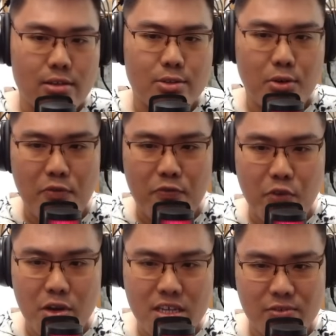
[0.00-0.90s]
So
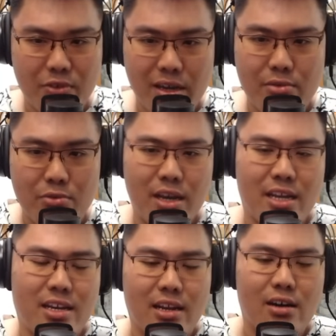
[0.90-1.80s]
for this fight
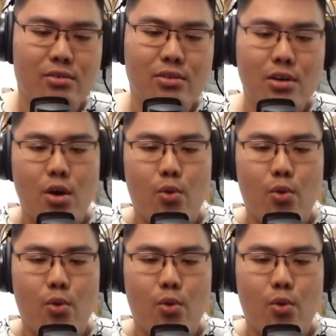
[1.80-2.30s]
right now,